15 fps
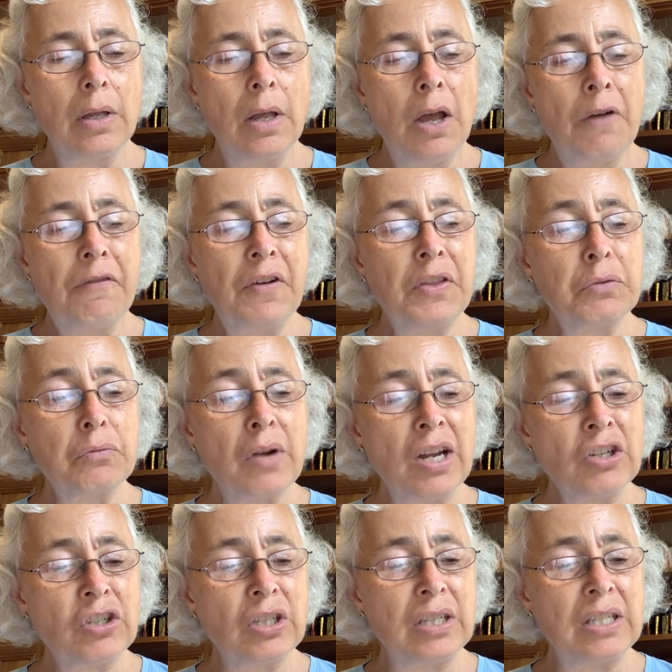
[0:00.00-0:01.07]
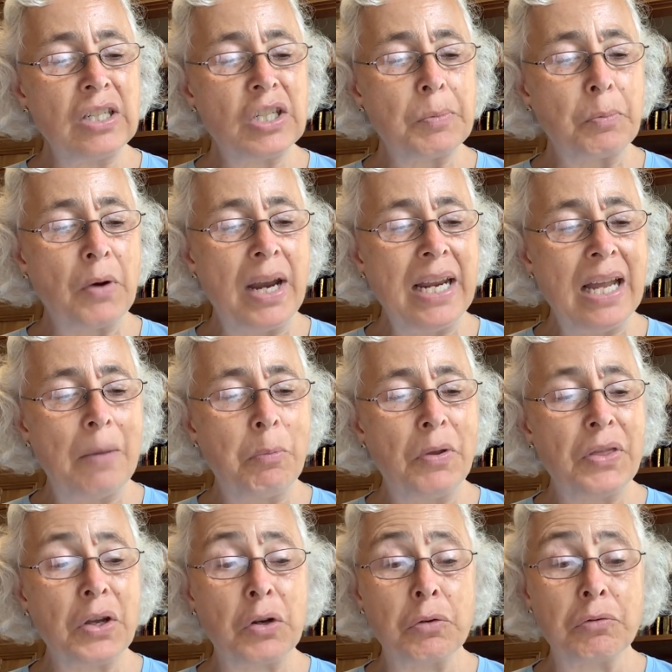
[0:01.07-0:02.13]
For the Russian sprang up with
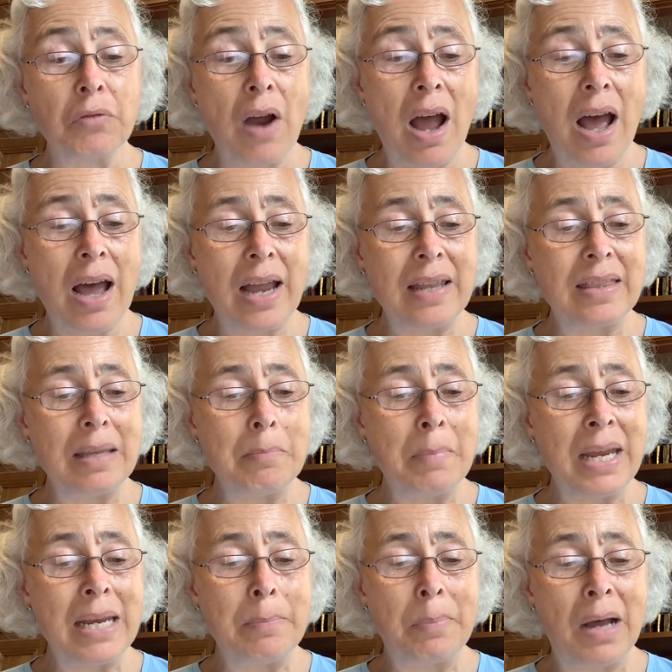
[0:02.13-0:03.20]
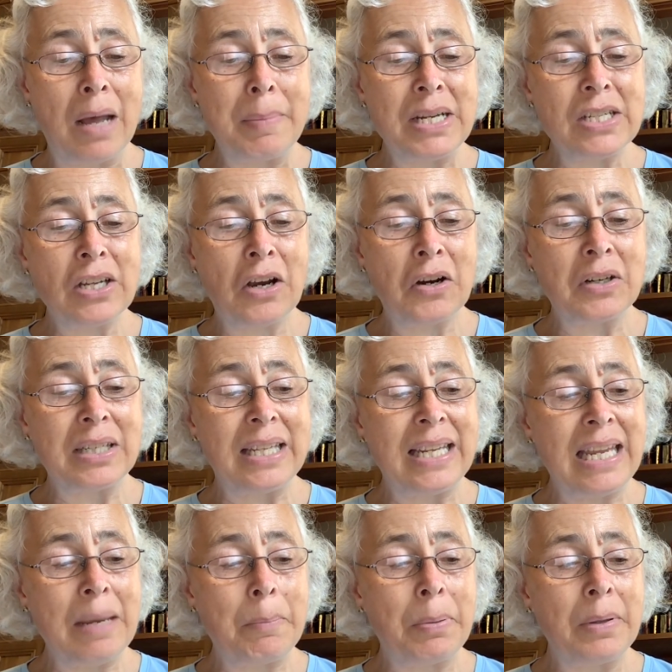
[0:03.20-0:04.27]
a cry that made Bobby's heart
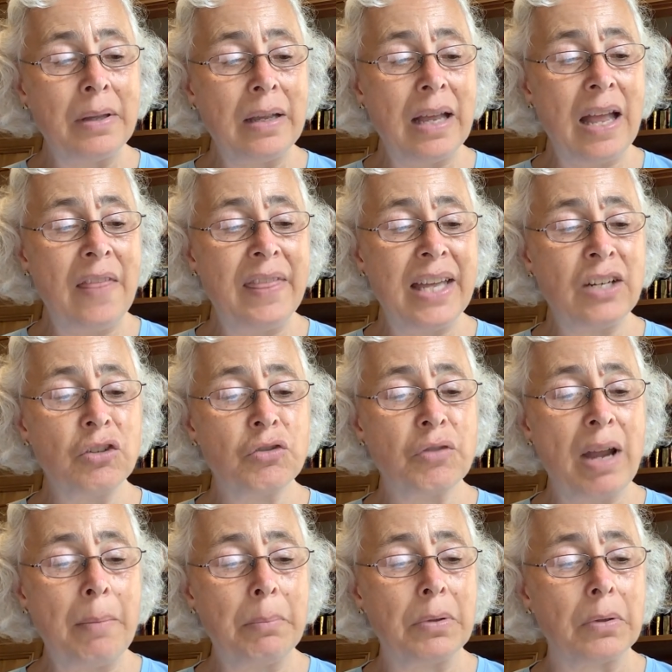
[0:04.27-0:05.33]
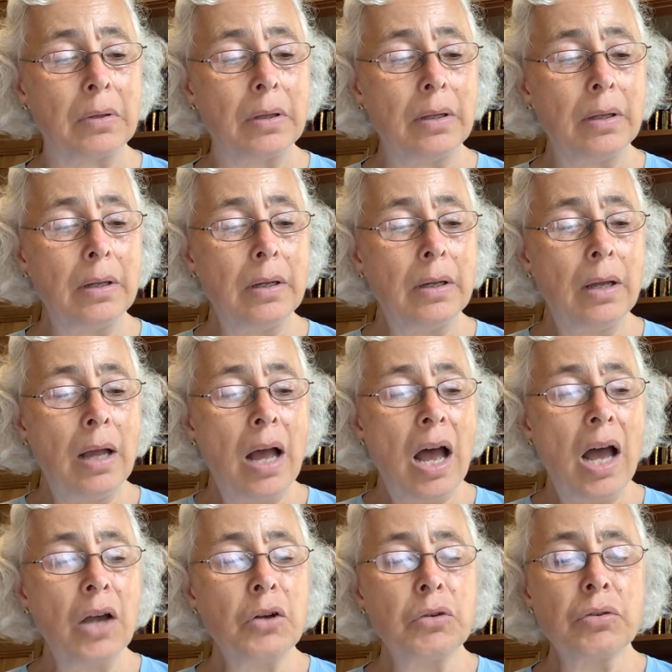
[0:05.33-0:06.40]
leap and then tremble,
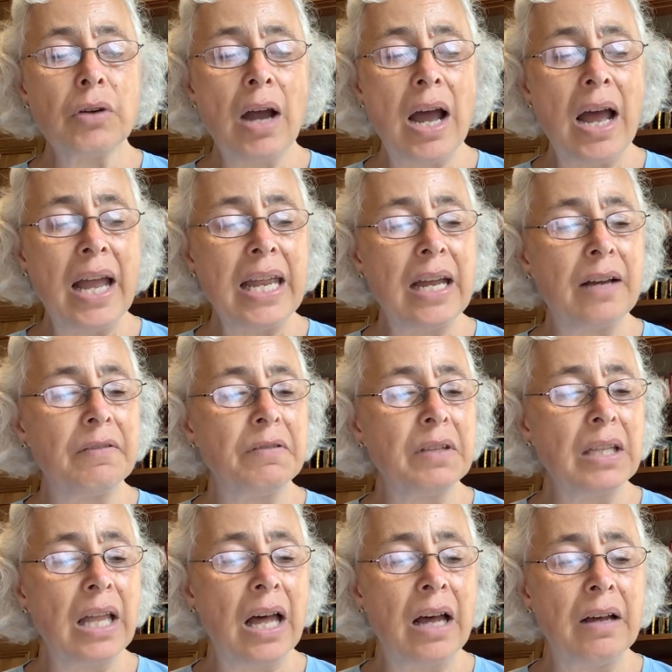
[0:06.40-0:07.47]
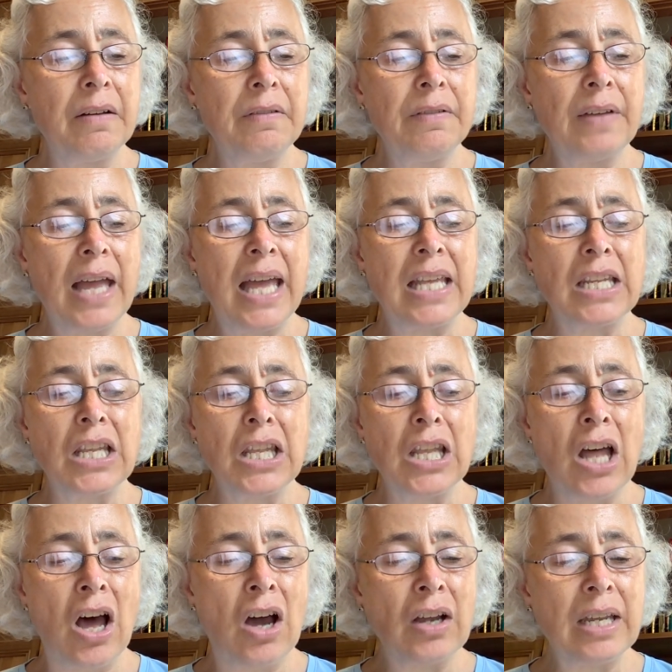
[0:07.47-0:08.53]
a cry of love and
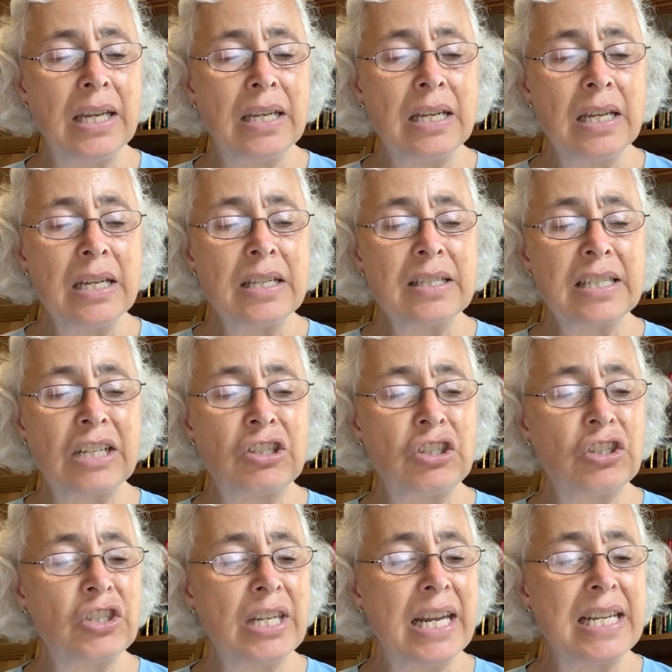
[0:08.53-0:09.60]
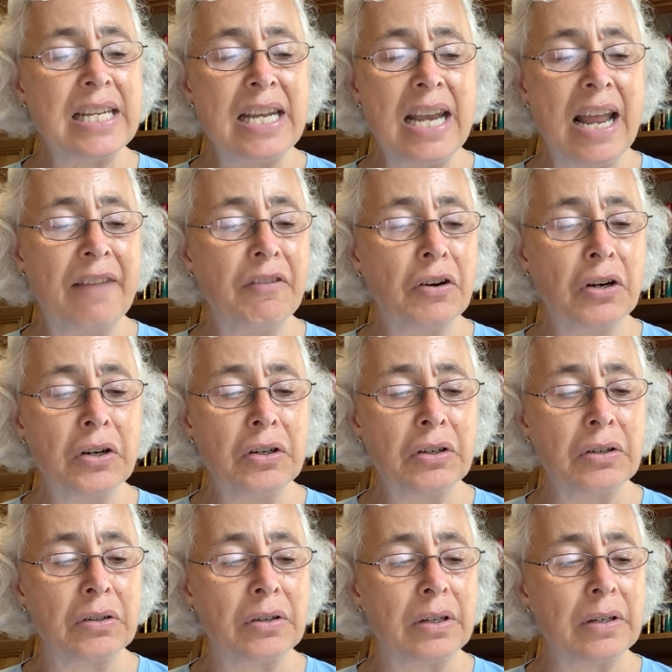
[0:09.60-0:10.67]
longing such as she had never
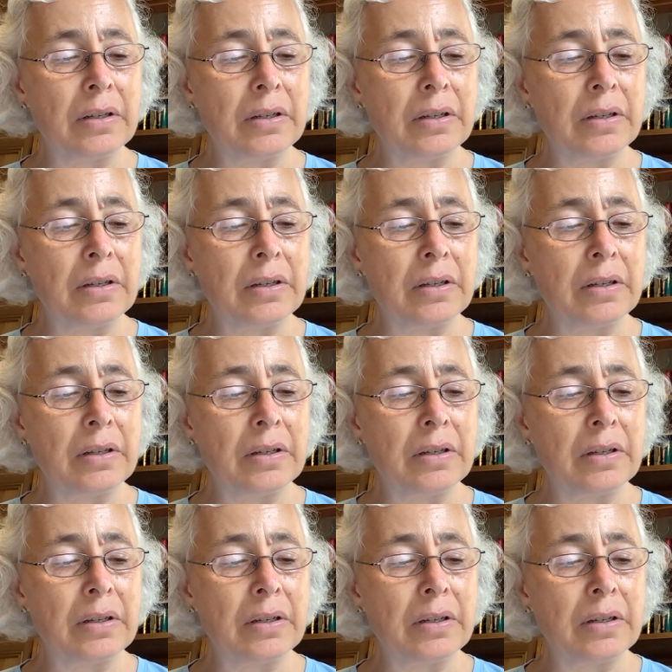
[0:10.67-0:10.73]
heard.